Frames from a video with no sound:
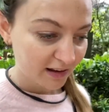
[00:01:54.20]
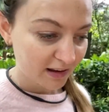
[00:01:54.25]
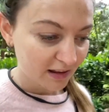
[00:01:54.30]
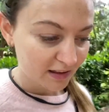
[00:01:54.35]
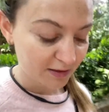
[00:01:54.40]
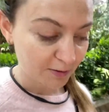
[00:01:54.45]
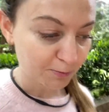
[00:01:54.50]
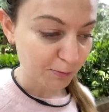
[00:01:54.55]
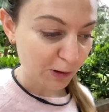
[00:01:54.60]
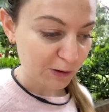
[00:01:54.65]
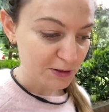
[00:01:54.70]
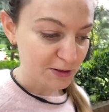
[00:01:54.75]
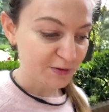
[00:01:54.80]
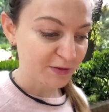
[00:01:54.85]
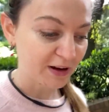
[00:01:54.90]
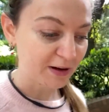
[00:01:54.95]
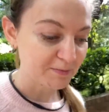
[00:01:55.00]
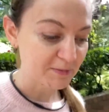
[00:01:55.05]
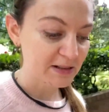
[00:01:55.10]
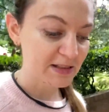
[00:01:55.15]
the most
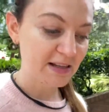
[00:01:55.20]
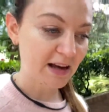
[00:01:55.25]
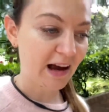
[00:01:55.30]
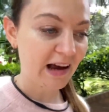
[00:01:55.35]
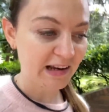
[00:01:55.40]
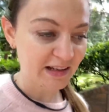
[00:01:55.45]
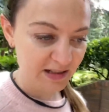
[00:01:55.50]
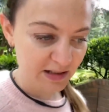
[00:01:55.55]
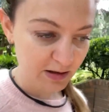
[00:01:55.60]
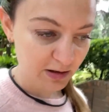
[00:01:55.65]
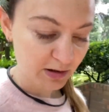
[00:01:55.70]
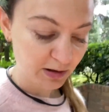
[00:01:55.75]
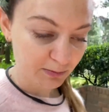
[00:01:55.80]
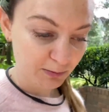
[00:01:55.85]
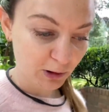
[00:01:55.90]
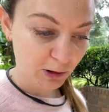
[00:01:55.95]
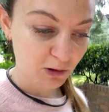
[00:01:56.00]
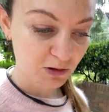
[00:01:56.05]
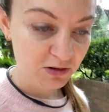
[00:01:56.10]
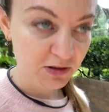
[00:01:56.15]
famous ice cream
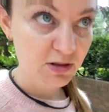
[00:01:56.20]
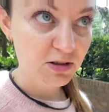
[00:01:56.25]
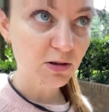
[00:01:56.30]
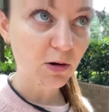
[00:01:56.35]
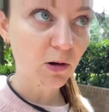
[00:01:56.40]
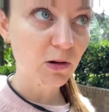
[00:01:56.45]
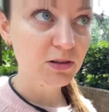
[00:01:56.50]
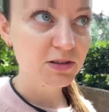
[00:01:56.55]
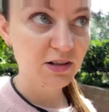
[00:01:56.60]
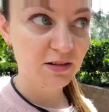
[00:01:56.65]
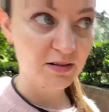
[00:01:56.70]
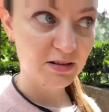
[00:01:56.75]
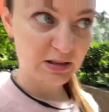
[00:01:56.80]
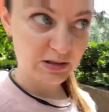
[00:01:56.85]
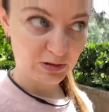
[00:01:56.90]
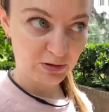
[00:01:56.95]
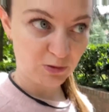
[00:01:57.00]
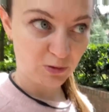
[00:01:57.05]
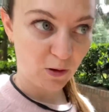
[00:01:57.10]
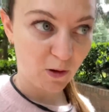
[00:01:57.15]
called Salt and
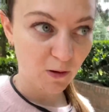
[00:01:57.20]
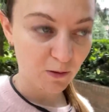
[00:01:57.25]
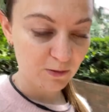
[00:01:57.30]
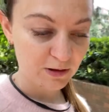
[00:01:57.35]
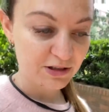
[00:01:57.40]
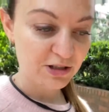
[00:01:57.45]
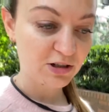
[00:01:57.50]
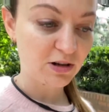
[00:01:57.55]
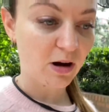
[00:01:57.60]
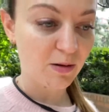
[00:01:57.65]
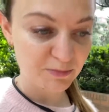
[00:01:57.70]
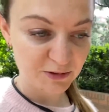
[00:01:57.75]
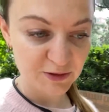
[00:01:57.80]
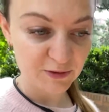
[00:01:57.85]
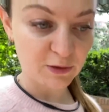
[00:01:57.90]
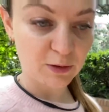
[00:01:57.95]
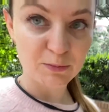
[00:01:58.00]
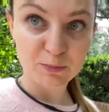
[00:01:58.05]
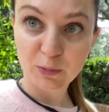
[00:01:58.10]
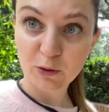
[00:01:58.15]
Straw, which comes
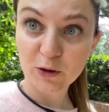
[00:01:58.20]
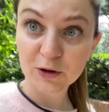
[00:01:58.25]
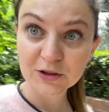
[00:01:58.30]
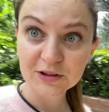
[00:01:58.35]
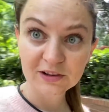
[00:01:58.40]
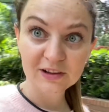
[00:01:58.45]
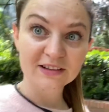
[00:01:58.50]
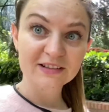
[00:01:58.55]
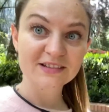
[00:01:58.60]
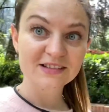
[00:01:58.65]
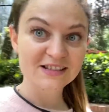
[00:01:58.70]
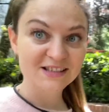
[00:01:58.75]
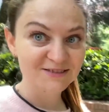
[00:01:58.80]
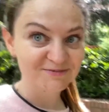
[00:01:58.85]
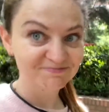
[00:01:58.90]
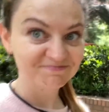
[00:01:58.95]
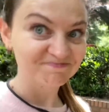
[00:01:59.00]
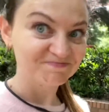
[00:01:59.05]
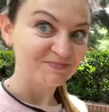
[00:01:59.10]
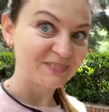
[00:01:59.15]
from Portland.
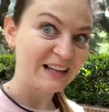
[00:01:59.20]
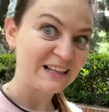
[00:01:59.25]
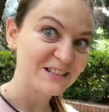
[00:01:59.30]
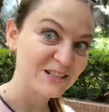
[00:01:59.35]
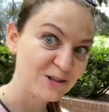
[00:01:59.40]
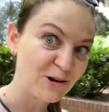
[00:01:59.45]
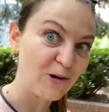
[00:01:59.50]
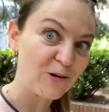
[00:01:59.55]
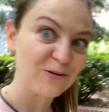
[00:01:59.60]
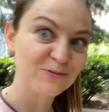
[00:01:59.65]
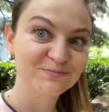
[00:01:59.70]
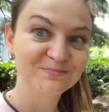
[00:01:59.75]
Let's go.